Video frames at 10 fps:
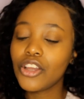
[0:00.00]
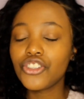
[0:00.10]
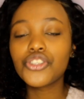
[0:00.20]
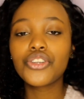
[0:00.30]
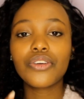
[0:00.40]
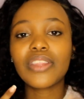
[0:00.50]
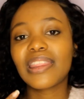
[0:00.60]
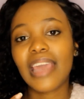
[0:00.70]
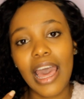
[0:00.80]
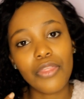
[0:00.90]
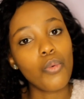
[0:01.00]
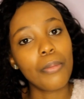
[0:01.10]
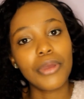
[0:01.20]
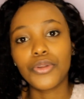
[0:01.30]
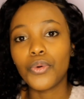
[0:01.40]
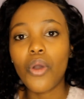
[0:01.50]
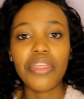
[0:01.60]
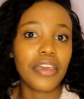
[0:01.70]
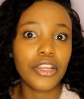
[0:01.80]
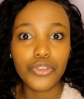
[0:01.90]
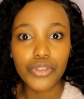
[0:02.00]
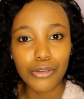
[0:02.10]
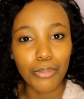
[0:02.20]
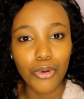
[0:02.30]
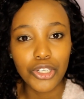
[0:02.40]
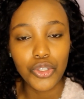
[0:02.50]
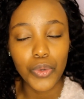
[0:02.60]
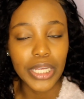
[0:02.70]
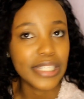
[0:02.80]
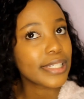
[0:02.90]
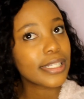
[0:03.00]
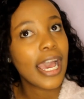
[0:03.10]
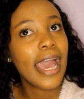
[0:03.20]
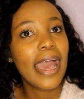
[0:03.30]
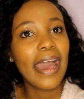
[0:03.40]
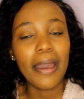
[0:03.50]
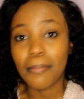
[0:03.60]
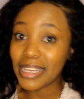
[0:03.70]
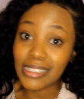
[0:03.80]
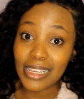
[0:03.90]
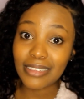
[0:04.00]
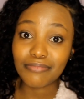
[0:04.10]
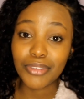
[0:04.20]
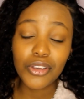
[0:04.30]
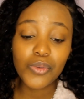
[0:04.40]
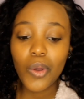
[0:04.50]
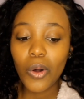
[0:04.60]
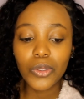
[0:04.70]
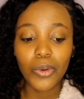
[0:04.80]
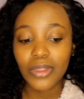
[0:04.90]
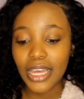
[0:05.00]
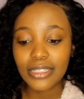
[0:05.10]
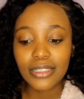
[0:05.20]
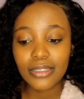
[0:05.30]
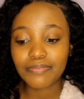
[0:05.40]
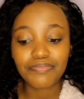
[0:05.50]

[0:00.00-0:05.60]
Just to know that there are other women who are there to support you is amazing, because we all know that